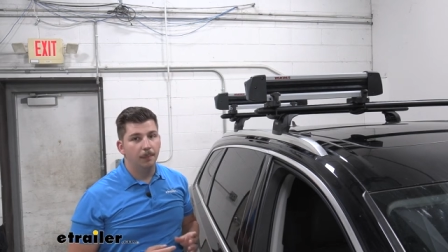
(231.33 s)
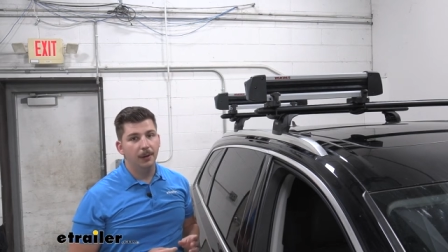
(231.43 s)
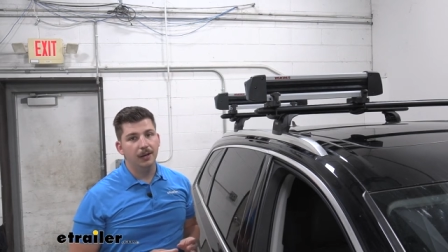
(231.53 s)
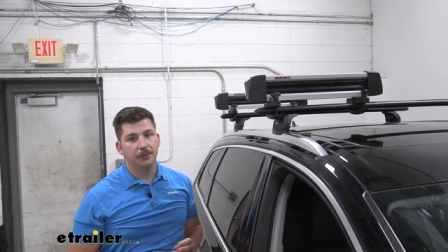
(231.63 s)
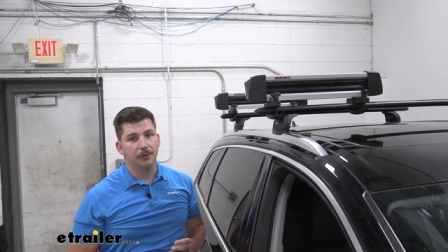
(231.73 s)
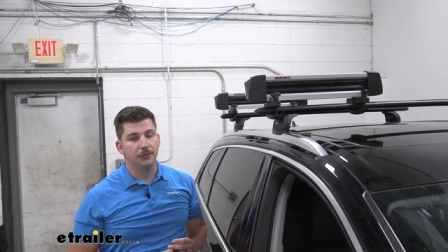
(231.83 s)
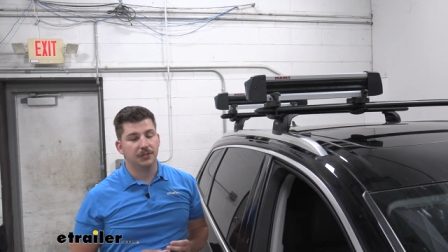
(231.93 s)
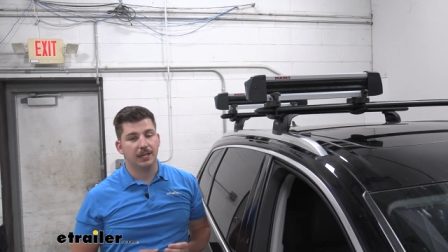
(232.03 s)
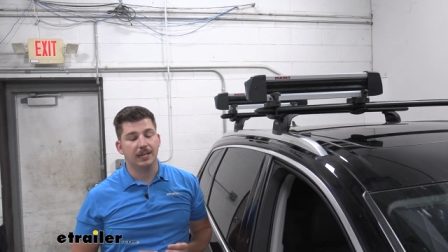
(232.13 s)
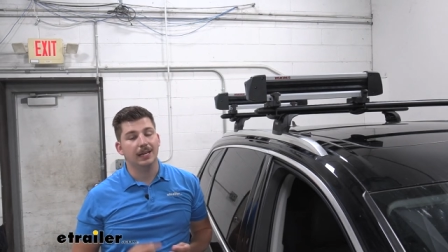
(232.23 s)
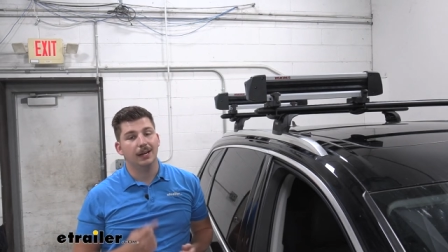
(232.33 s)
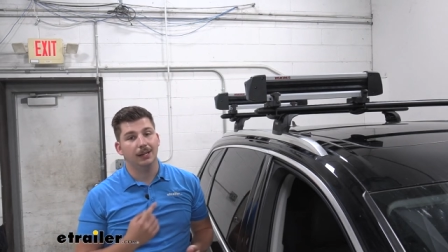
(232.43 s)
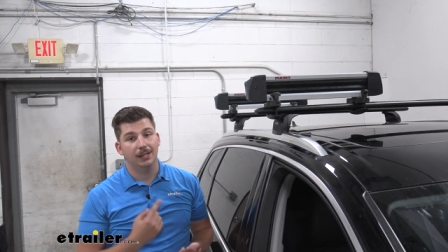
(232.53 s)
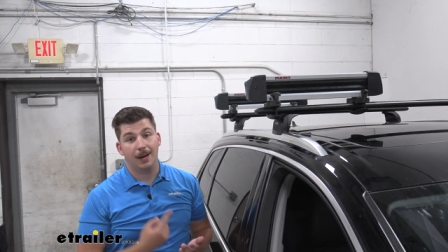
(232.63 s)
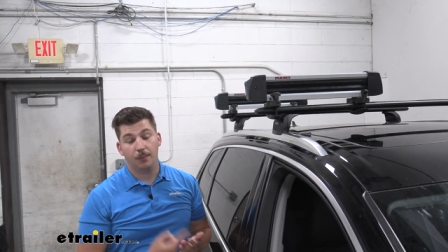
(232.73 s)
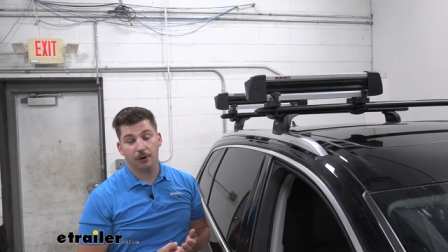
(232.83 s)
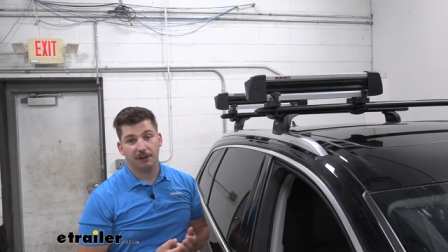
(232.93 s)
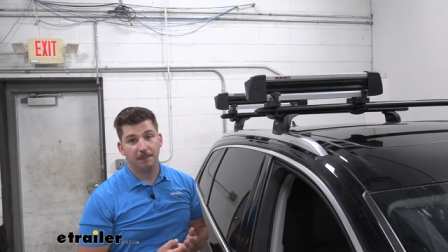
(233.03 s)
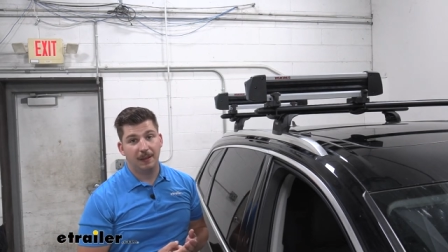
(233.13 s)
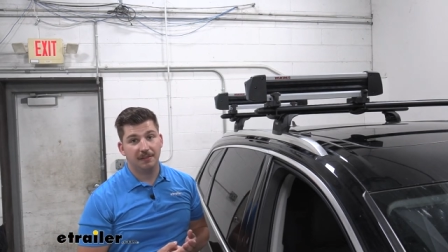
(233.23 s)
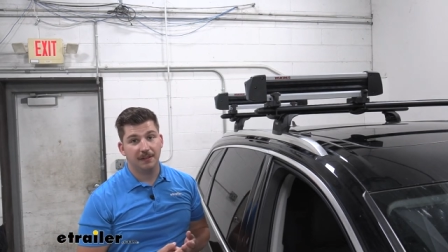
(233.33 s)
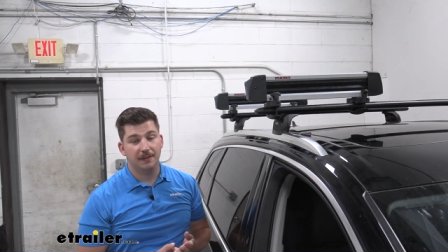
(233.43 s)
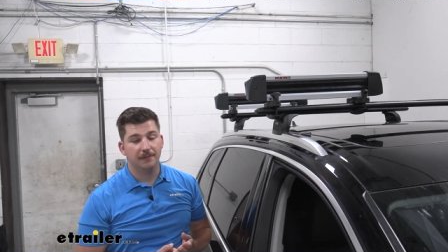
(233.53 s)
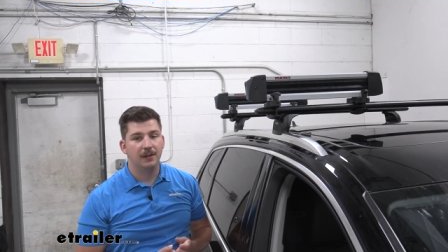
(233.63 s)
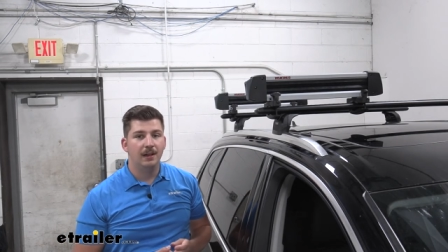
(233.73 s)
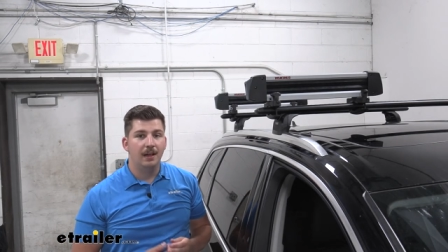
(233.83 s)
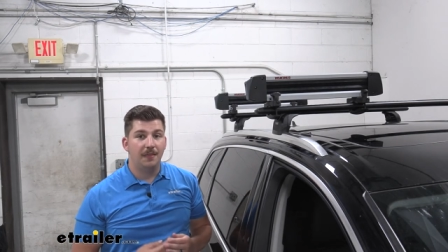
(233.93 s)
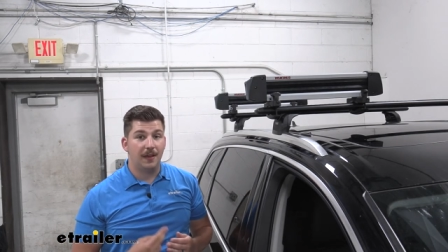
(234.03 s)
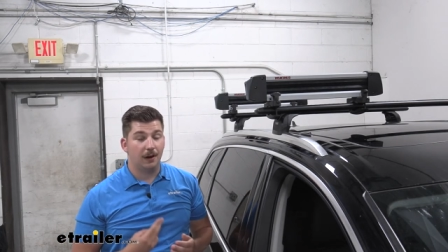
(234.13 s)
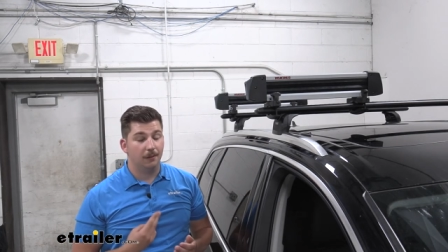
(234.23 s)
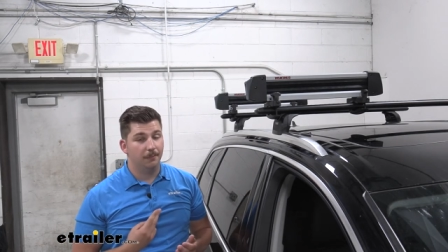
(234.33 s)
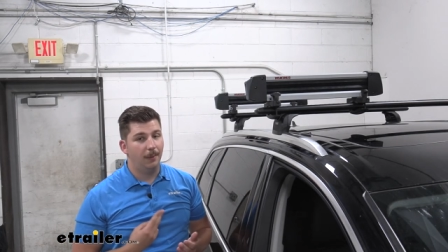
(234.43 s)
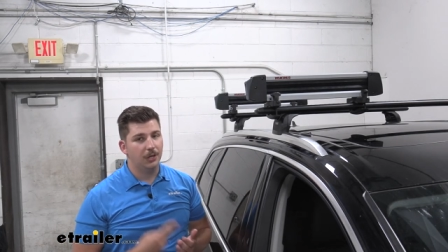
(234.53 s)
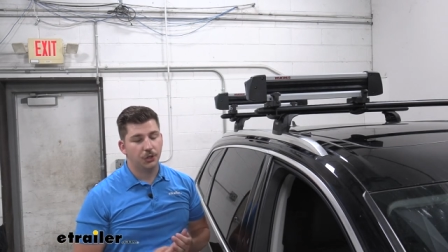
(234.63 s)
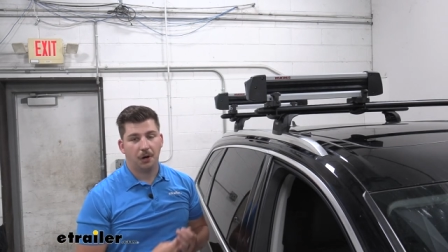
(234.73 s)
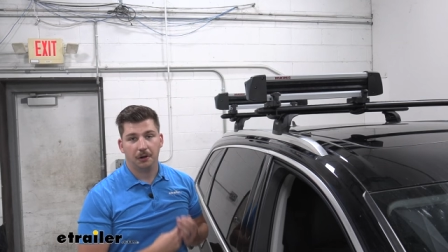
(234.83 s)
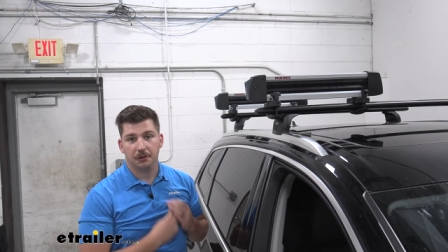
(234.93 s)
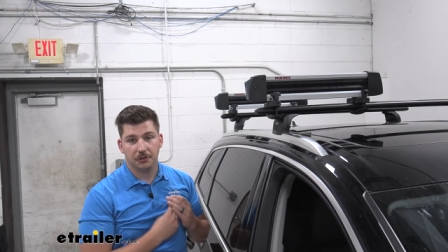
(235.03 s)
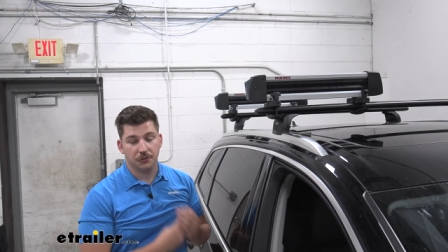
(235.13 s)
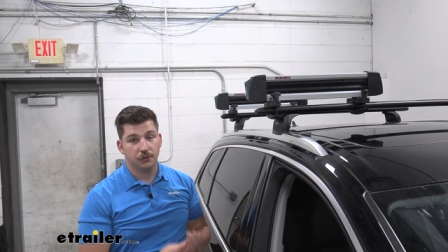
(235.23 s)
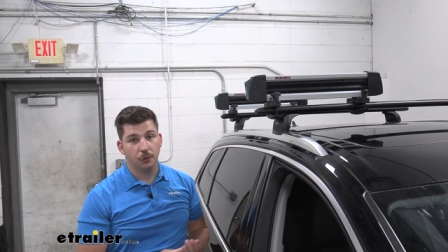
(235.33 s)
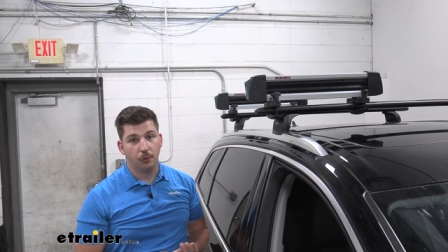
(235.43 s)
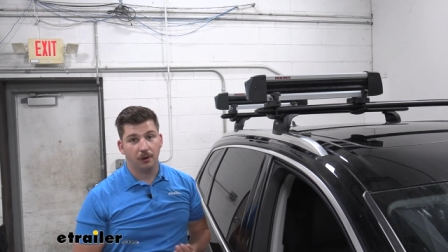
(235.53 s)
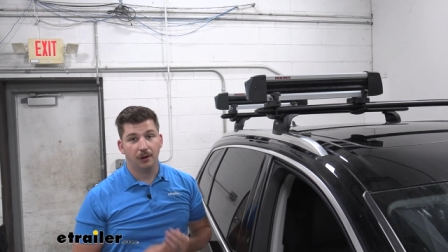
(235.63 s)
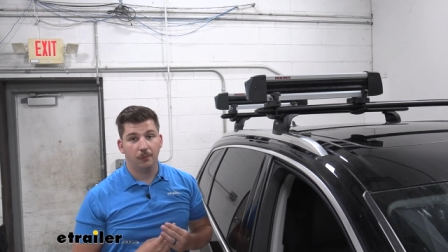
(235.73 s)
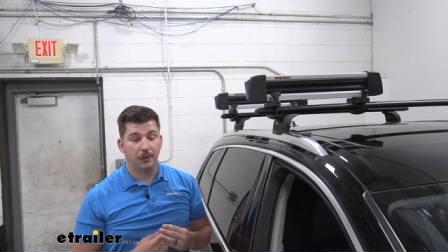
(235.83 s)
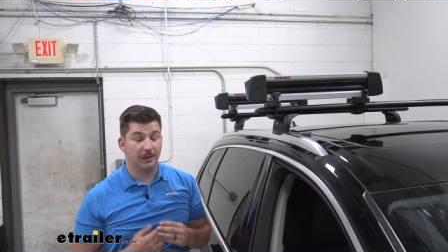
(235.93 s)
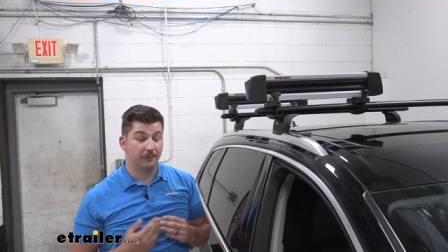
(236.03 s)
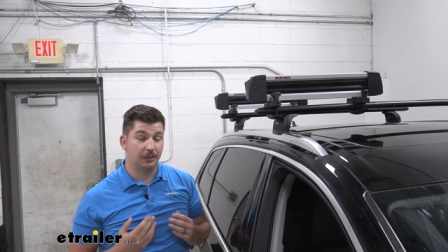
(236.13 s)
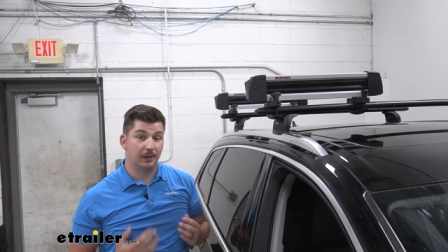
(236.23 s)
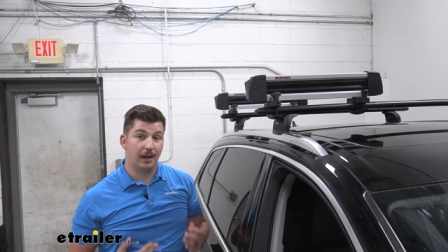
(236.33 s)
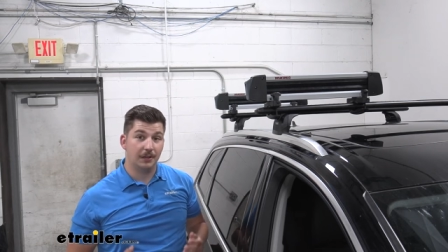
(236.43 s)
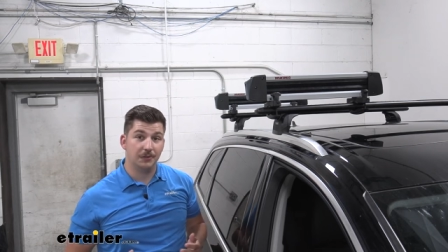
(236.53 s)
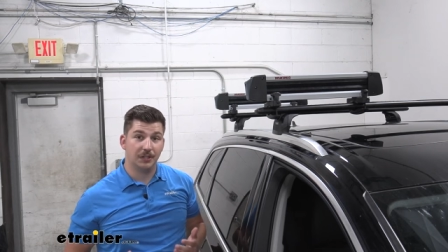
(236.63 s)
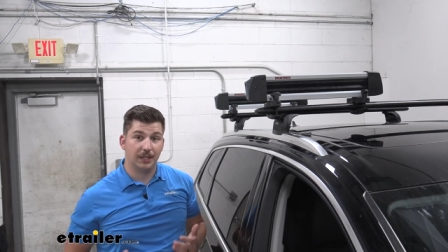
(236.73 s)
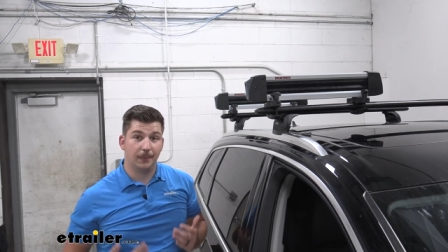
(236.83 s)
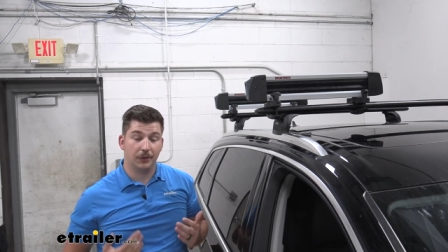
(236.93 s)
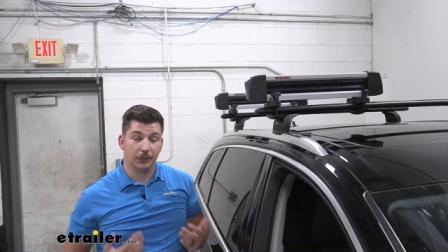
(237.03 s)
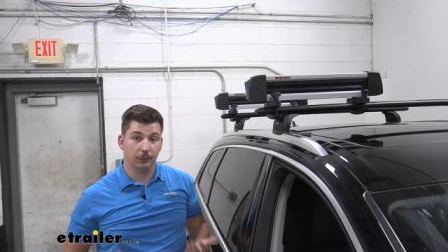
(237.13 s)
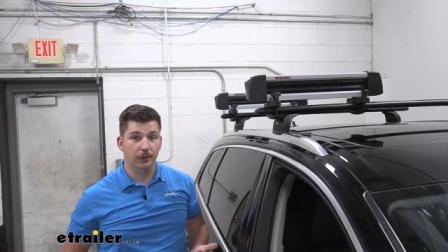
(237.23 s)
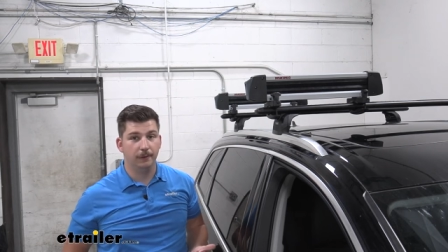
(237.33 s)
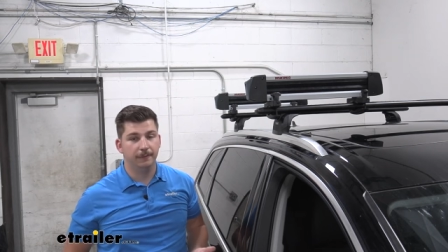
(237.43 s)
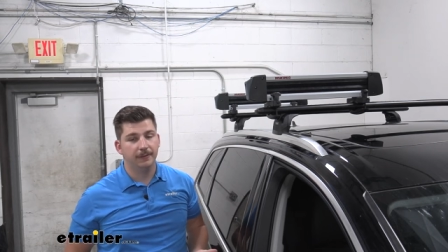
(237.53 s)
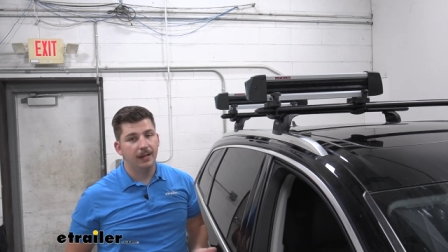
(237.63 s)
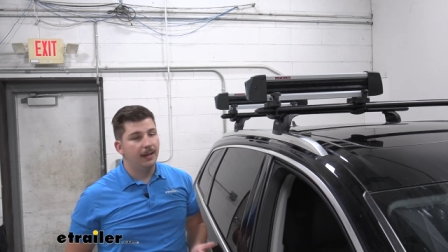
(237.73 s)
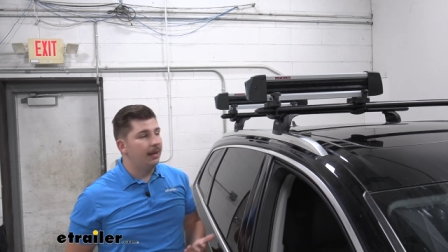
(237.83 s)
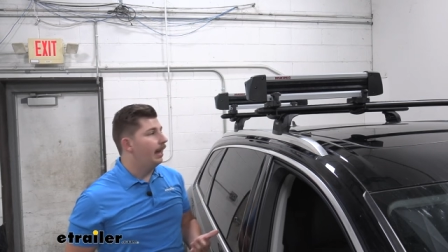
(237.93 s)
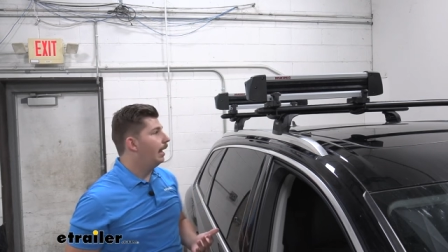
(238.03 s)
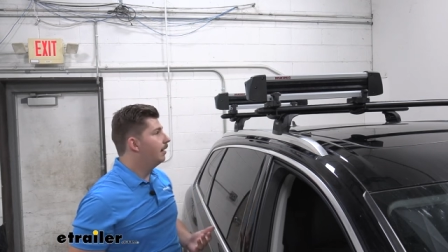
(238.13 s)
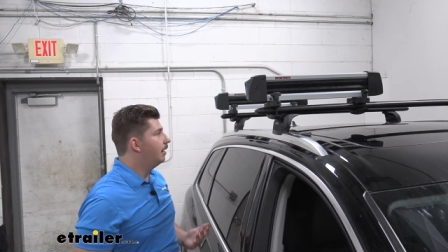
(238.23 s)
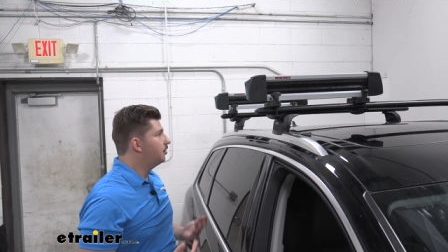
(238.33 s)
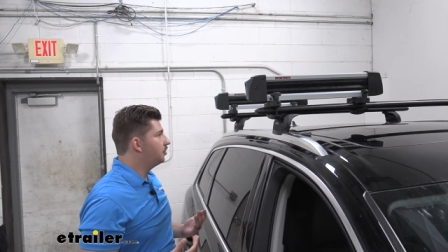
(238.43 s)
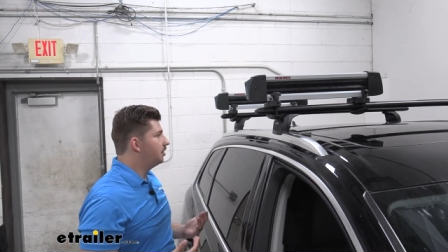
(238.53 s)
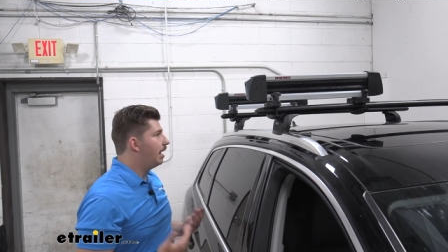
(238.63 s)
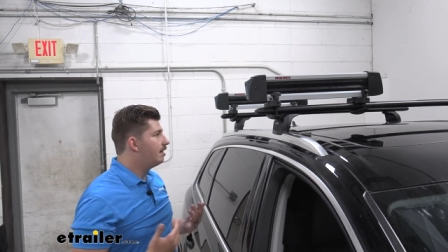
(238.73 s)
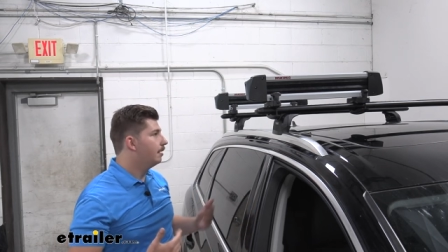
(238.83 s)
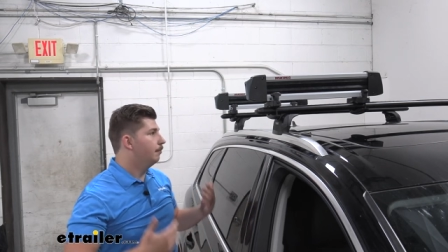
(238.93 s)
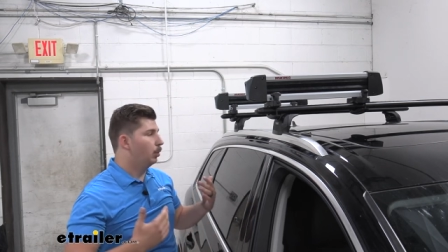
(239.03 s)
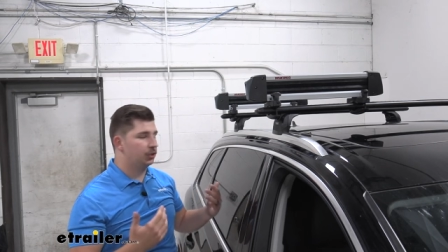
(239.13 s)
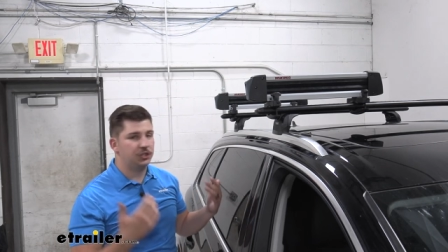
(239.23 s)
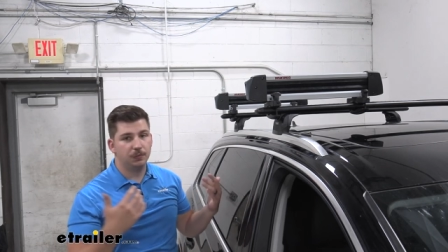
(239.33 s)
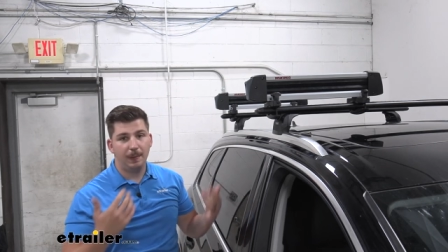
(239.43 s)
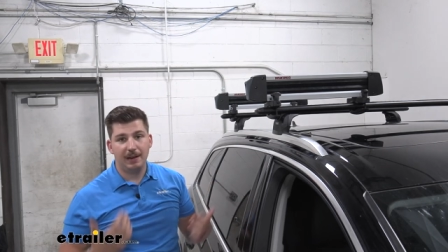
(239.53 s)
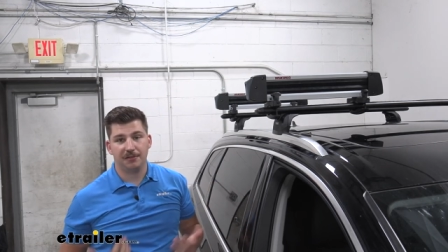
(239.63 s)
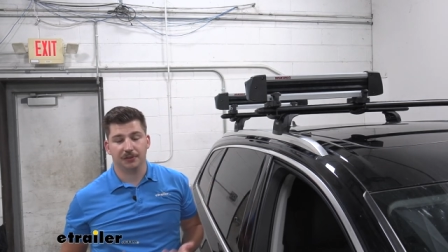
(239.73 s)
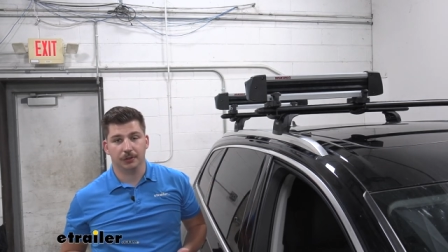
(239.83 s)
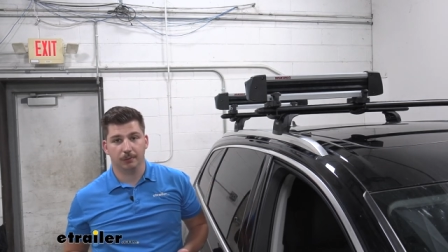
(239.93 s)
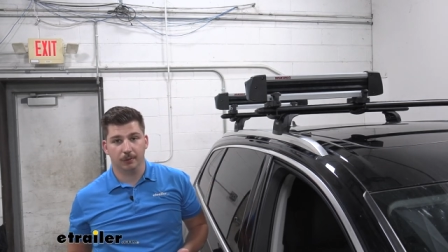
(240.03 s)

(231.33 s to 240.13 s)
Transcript: but those can get a lot more expensive. They are much harder to store whenever you're not using them on your roof, and it just takes up more space on your